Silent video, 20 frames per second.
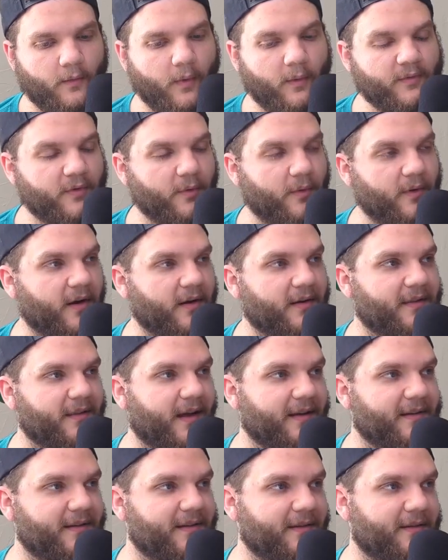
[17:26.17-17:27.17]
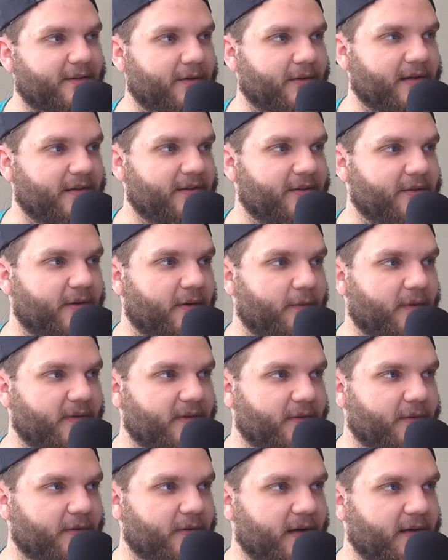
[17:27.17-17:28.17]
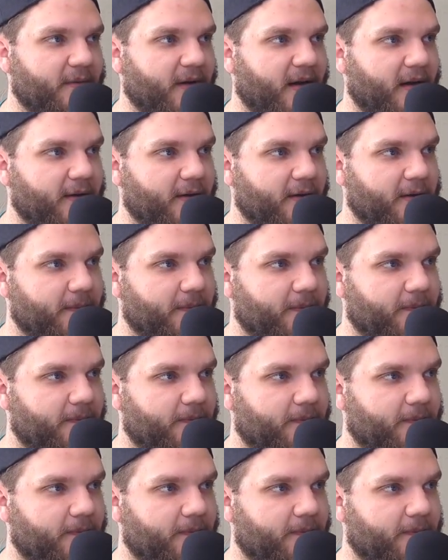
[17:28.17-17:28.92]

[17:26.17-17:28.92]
What was going on in 1932 that wasn't great, Tyler?